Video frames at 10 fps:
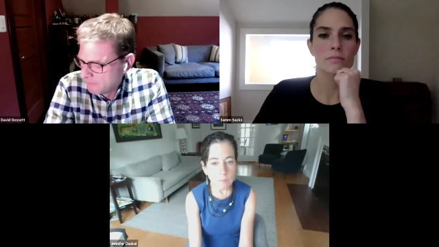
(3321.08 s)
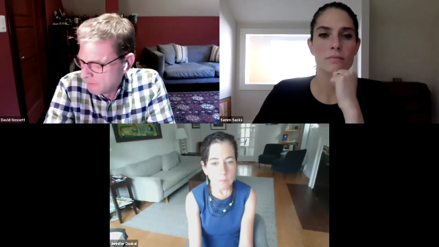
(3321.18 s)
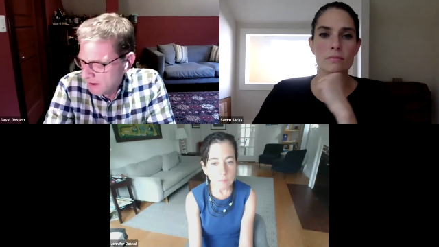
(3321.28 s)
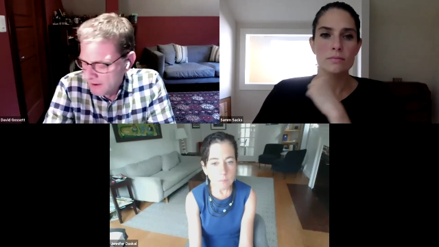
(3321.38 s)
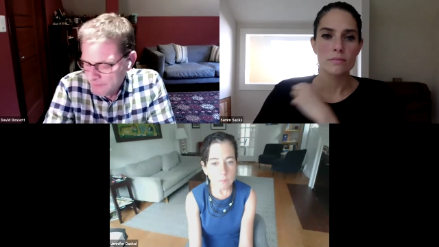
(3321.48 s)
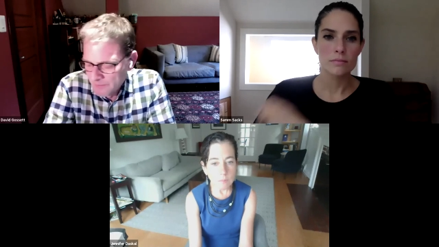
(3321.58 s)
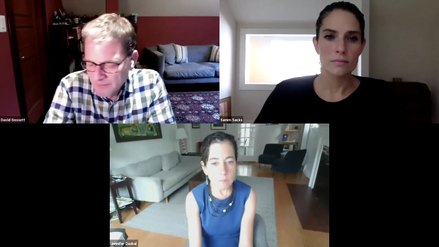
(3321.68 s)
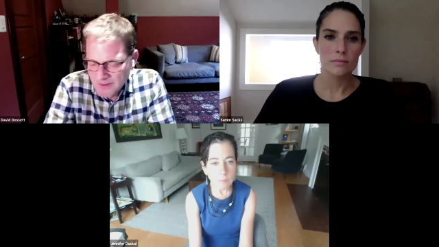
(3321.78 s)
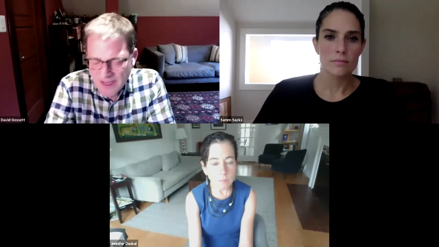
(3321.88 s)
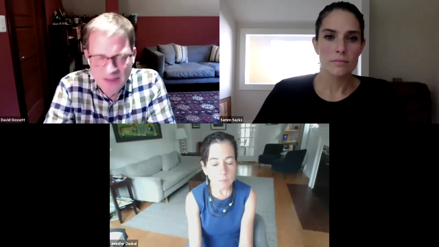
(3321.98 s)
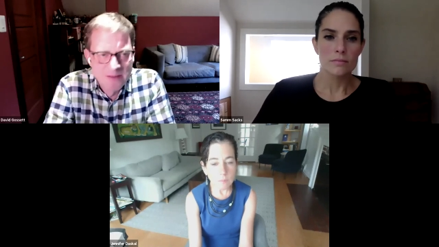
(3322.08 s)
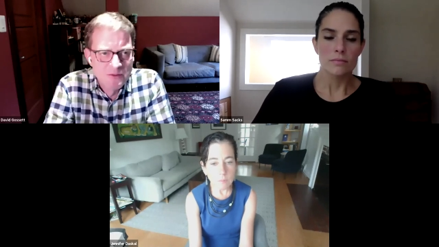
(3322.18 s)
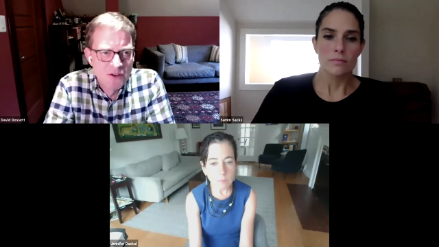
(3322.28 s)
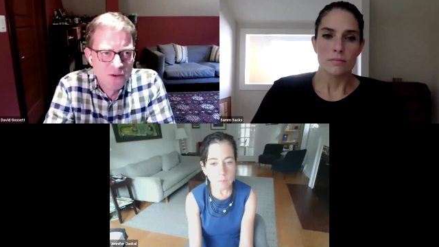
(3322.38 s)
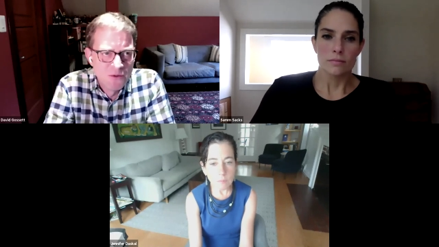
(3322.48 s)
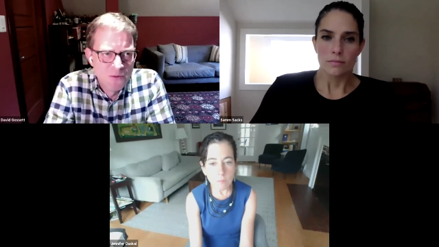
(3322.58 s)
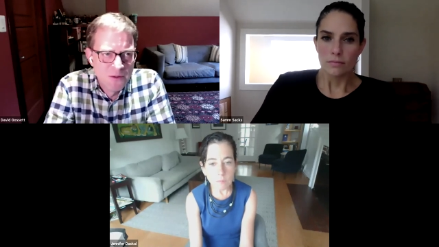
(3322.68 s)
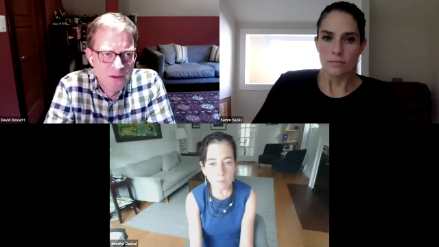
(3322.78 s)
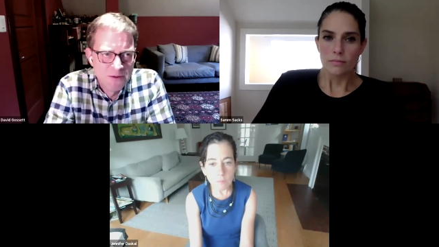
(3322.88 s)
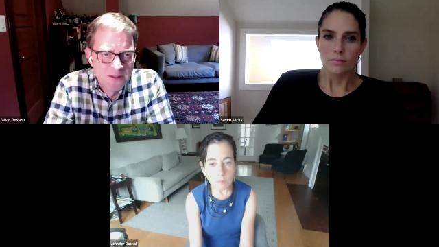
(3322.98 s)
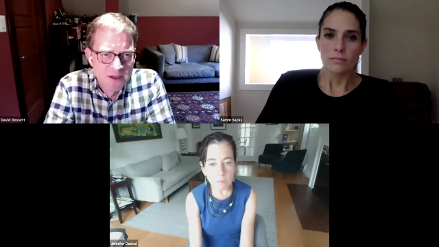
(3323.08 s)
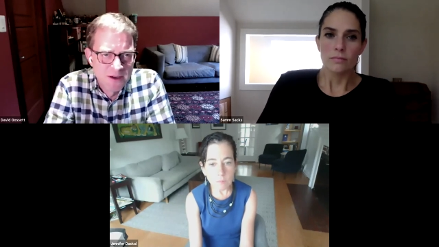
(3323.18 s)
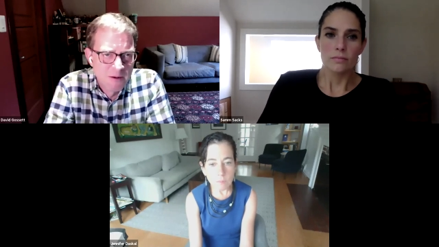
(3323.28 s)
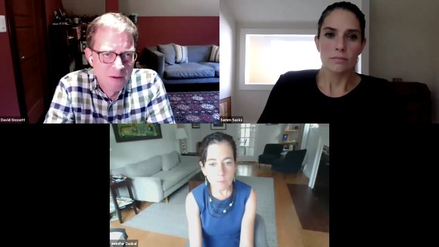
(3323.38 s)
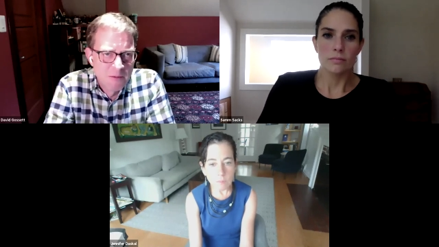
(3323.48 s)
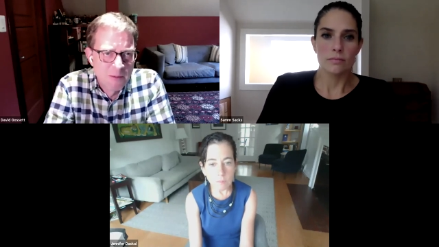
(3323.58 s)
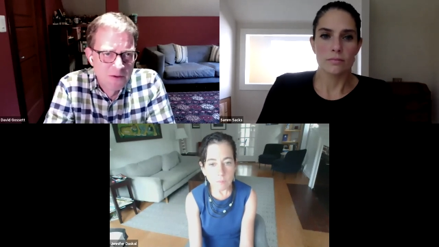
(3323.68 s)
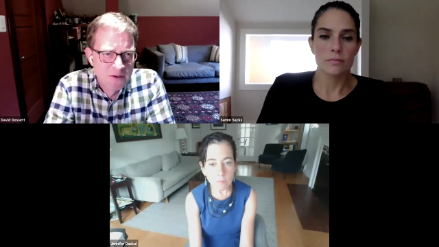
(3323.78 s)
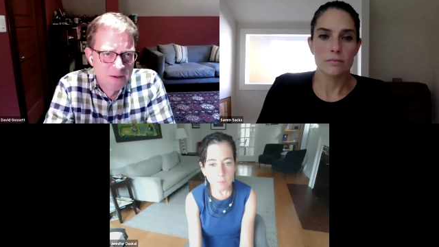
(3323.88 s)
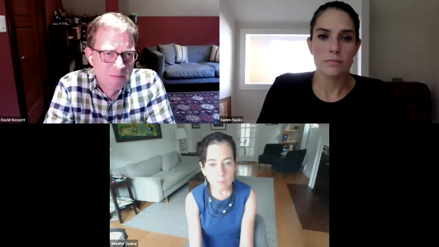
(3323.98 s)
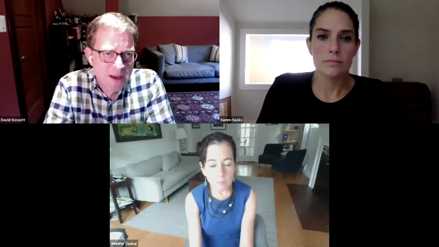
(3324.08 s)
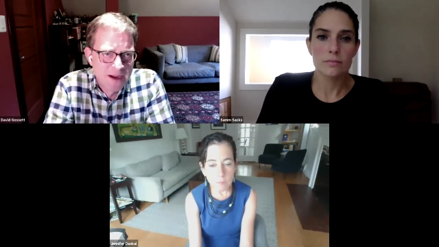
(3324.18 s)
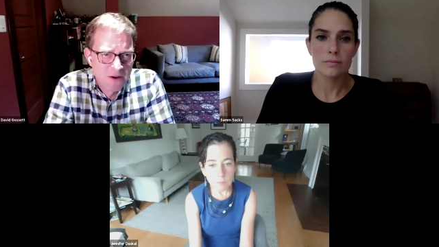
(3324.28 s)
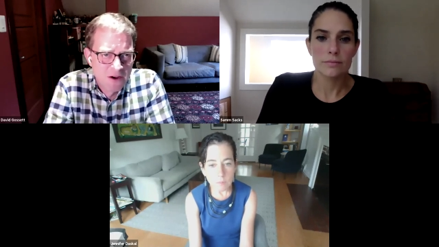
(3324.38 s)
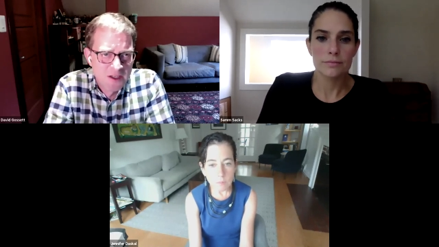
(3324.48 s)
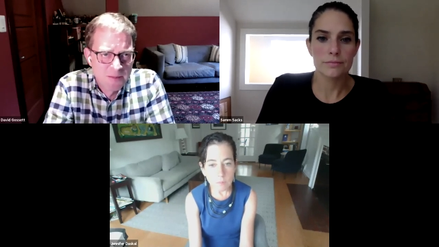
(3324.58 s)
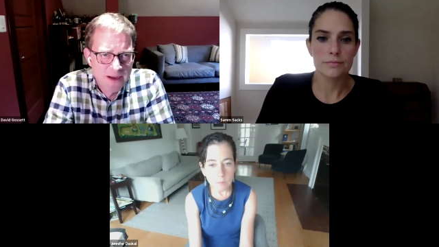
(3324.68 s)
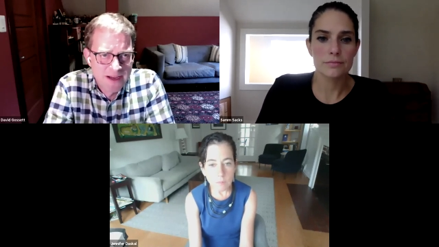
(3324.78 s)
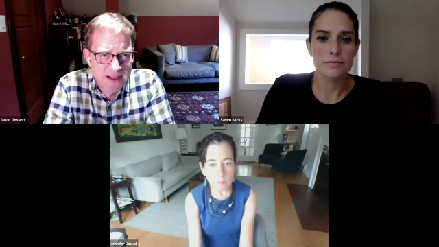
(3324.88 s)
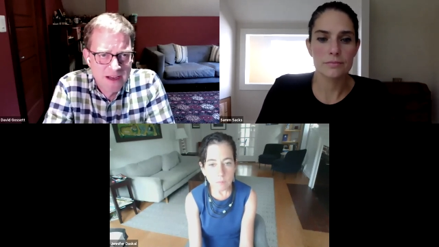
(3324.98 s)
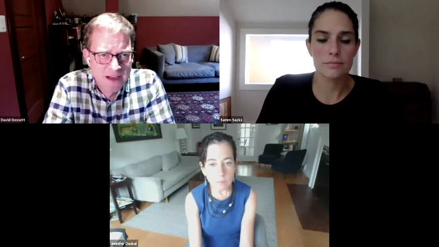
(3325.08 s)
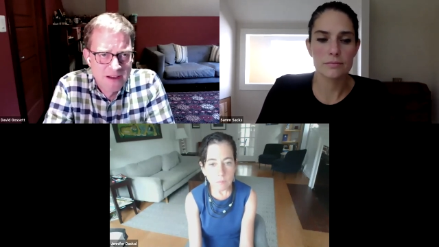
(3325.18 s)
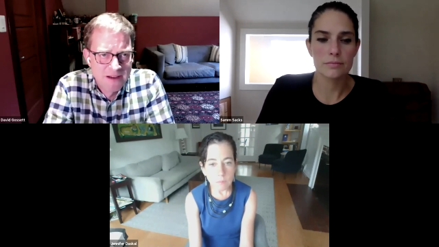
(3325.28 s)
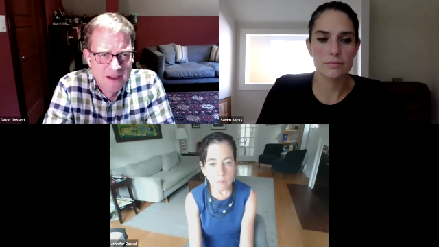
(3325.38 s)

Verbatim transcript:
Speaker 1: um, send them to. There was a, a proposal in back in August by uh,